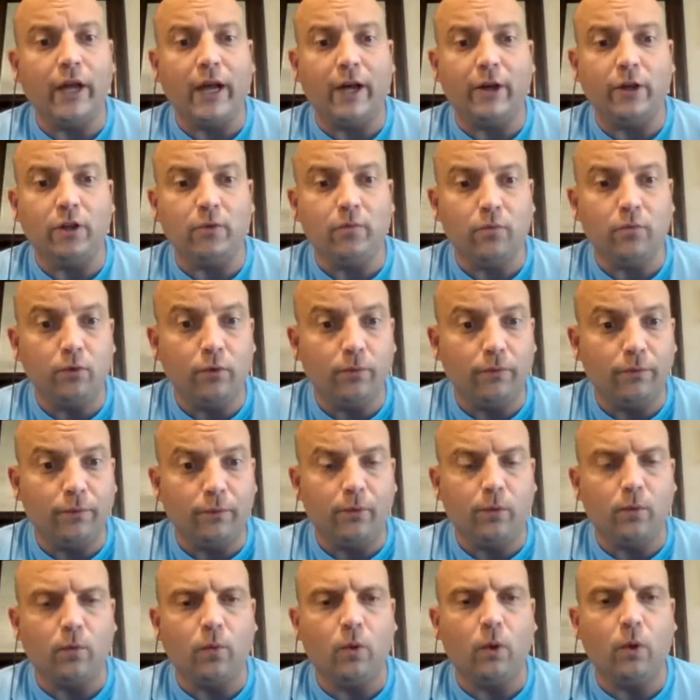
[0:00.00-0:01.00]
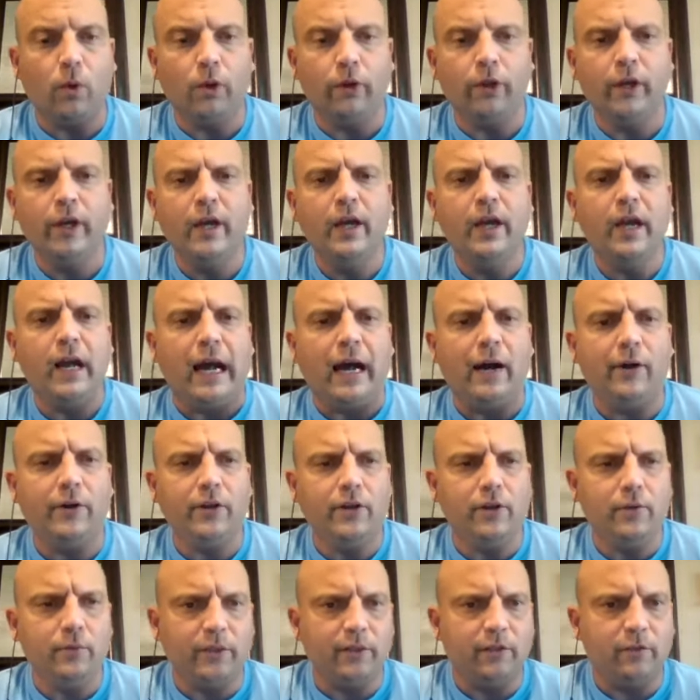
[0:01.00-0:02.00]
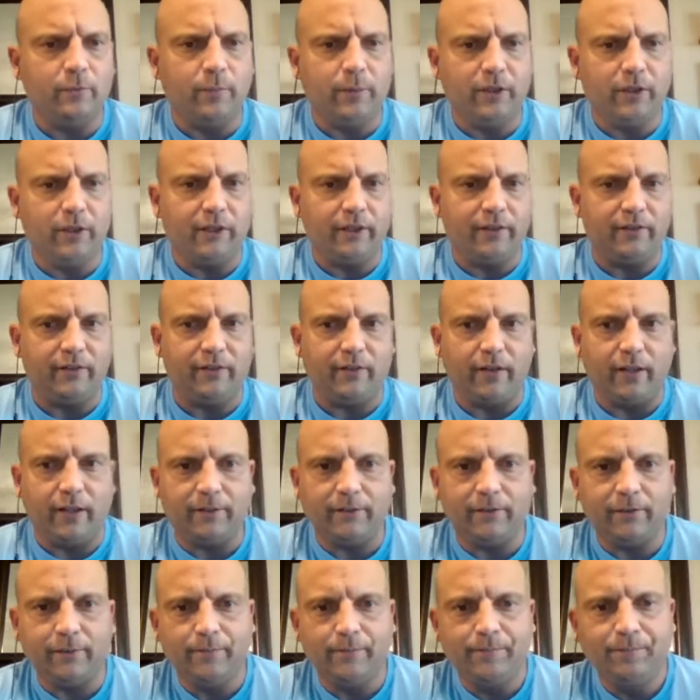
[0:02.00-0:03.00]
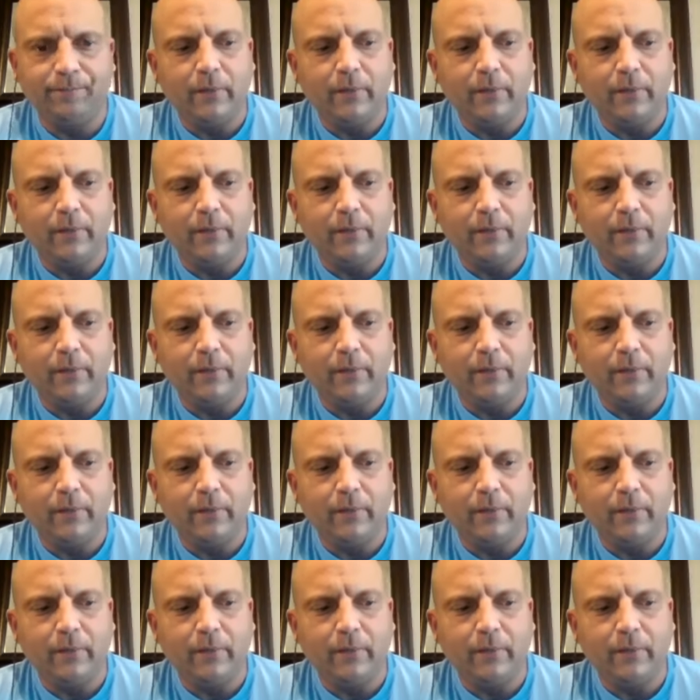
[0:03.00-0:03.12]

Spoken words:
how you move through the world, how you experience things.